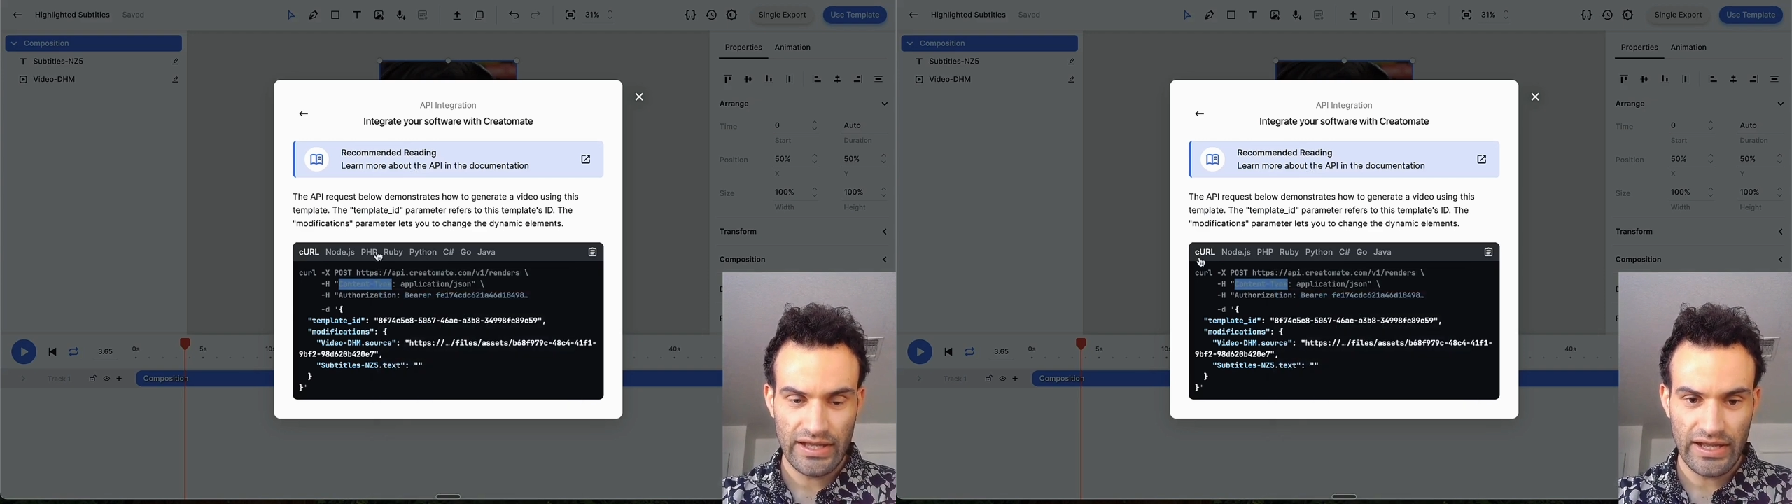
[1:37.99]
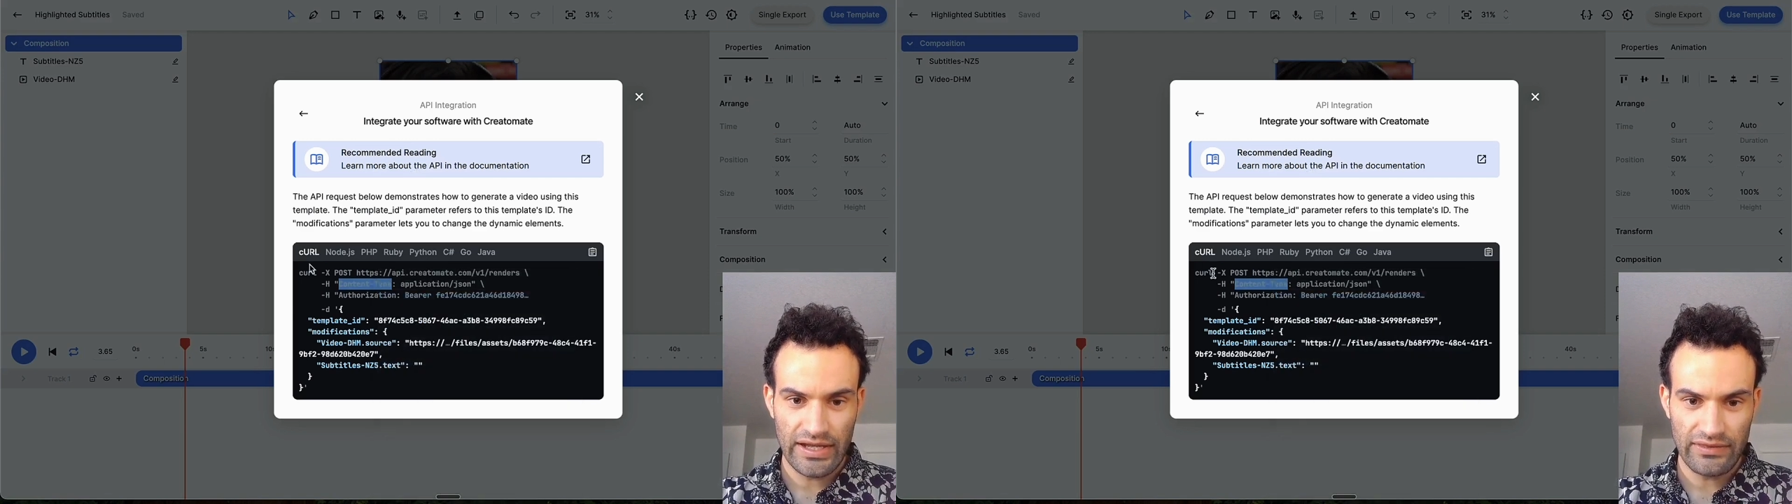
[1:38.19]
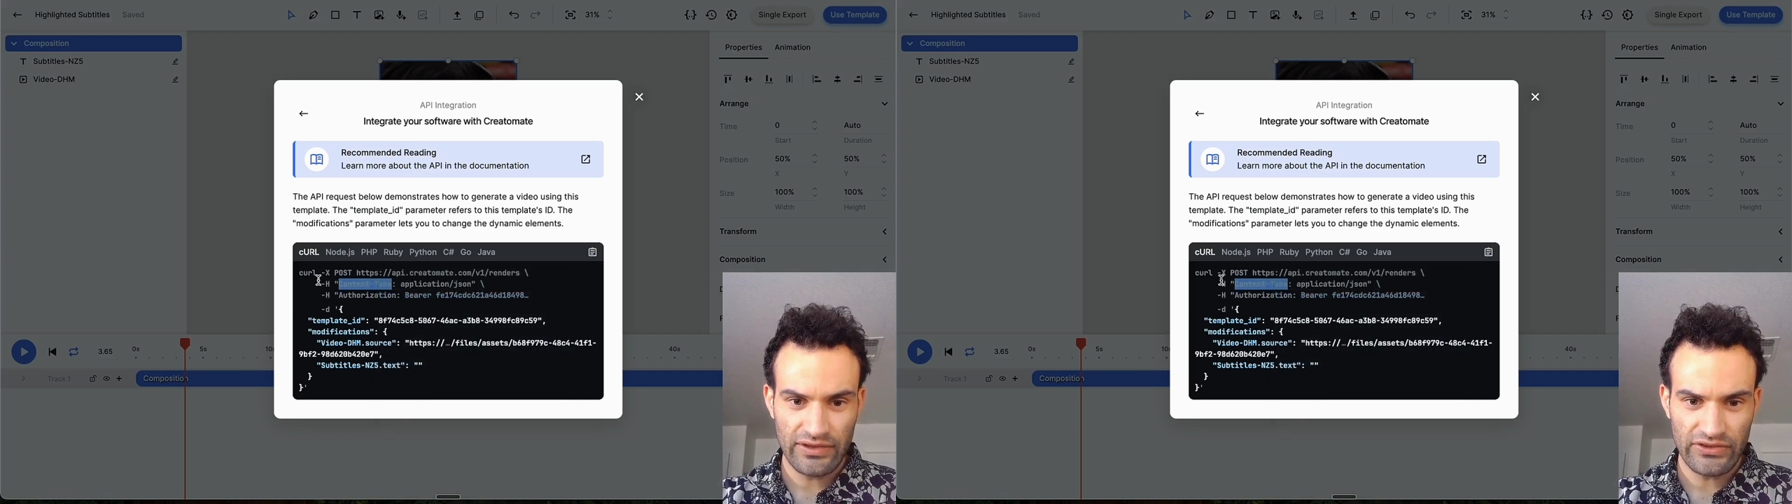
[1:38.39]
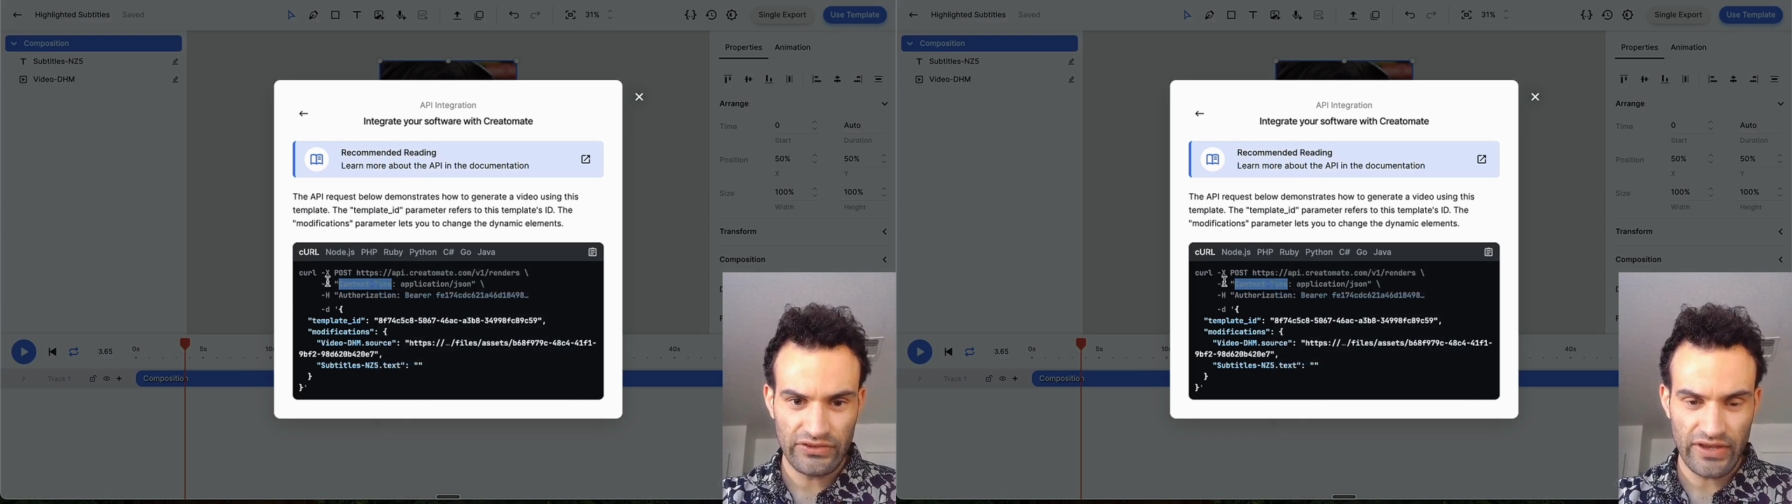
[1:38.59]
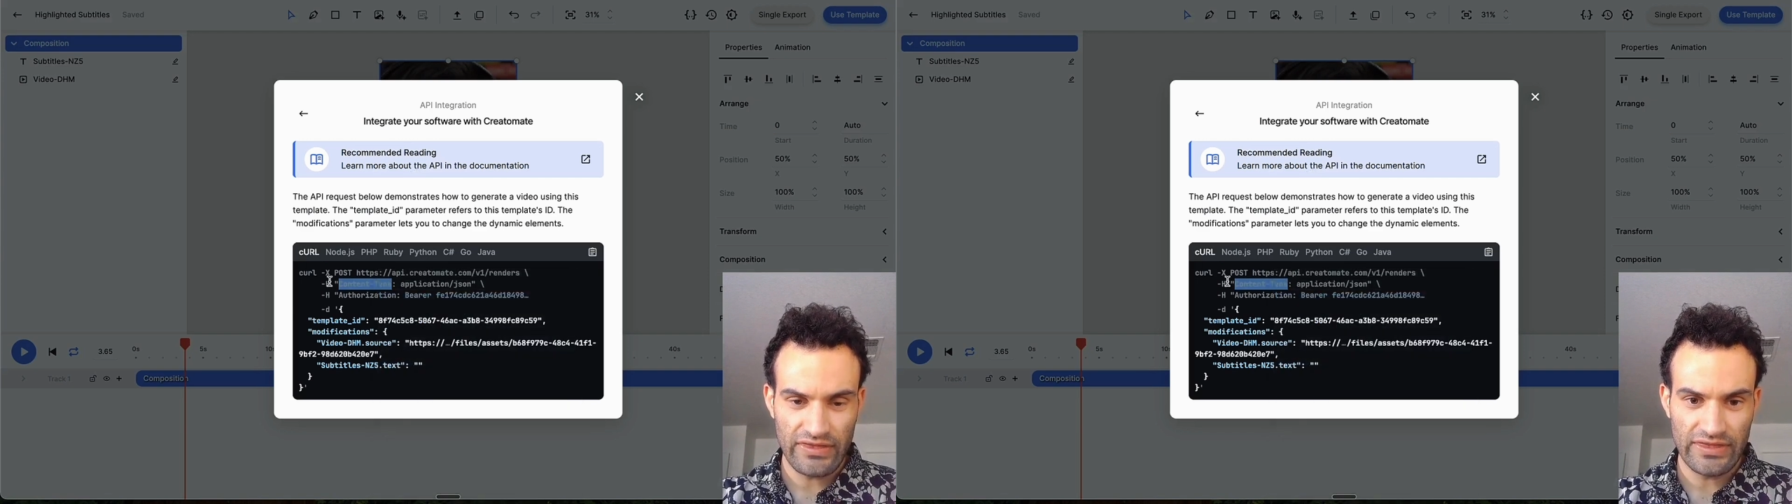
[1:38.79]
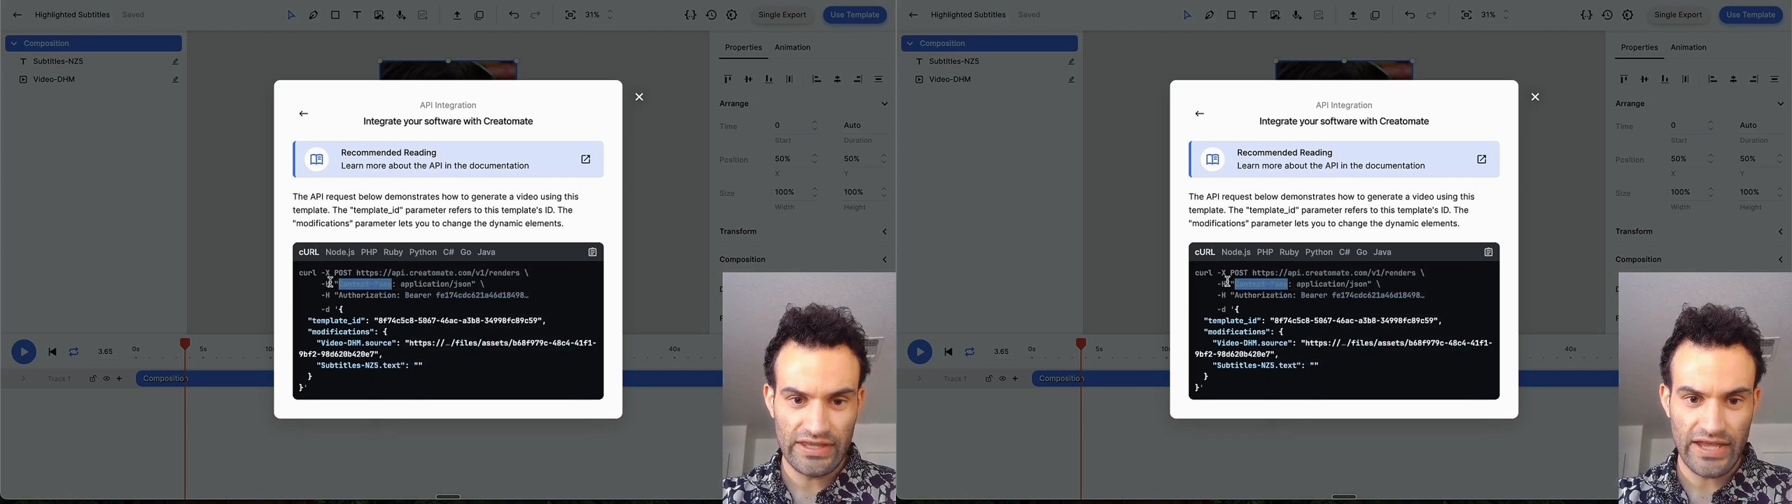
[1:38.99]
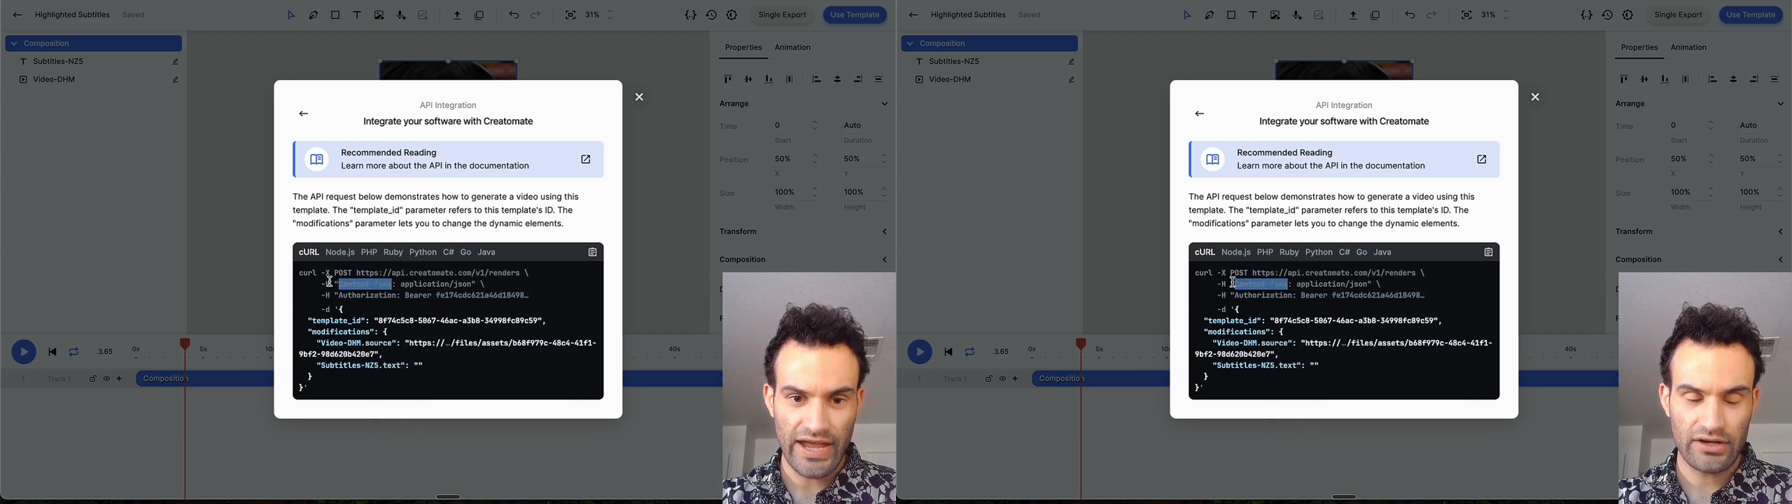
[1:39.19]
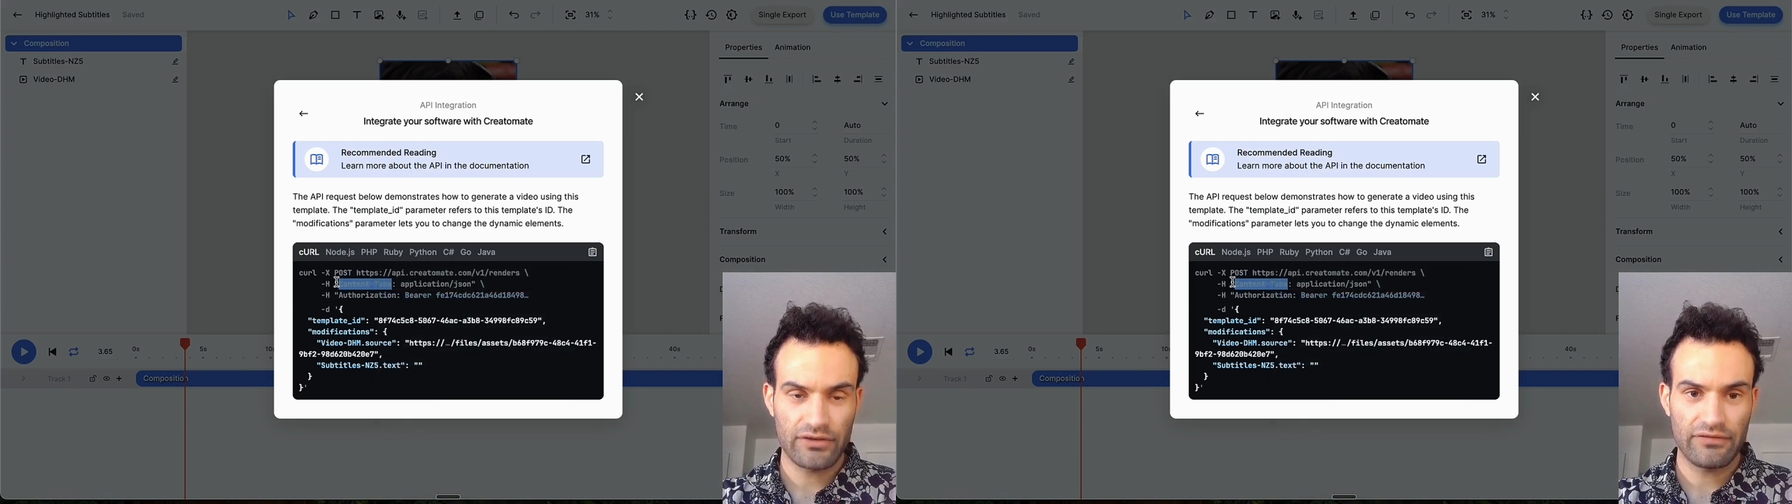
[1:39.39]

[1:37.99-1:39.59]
and this is the header